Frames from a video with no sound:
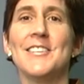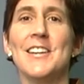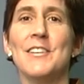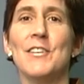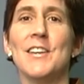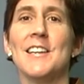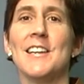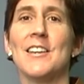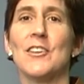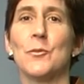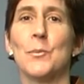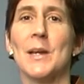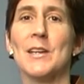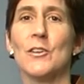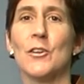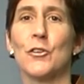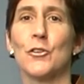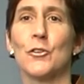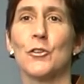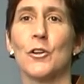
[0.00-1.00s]
DVD is meant
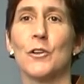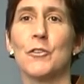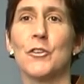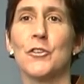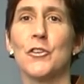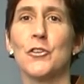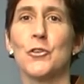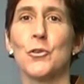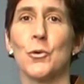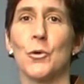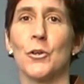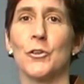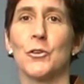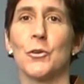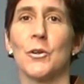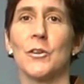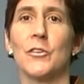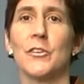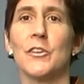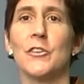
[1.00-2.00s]
to serve as a tool
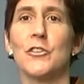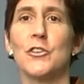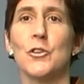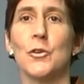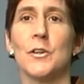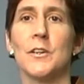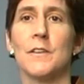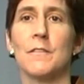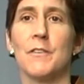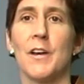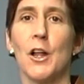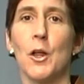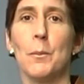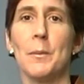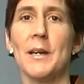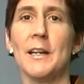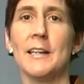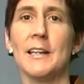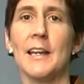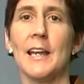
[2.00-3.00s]
to assist you in
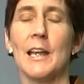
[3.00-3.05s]
developing